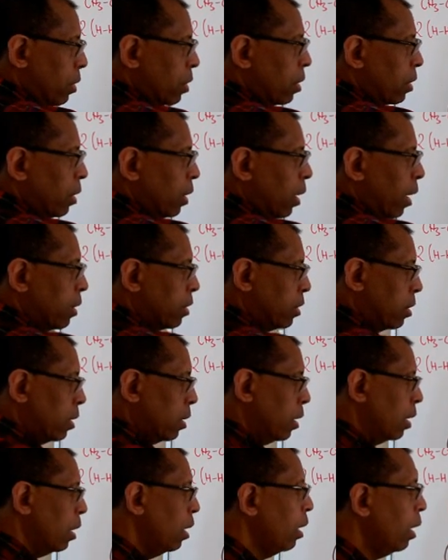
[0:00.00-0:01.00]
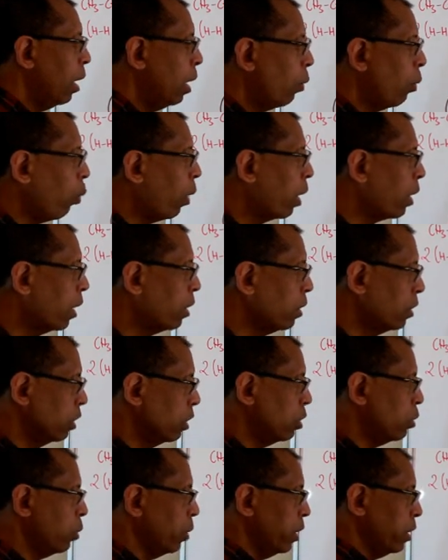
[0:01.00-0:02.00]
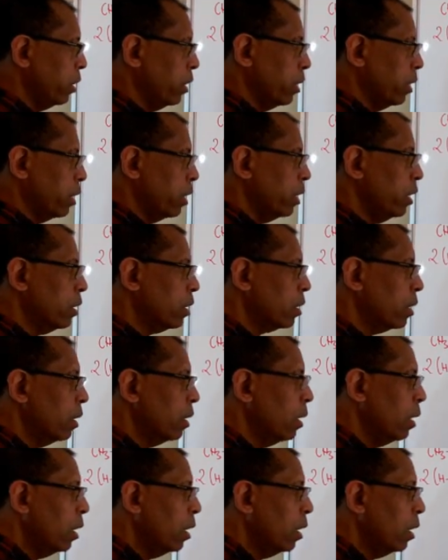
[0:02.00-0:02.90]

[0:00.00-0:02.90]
at 120 degrees,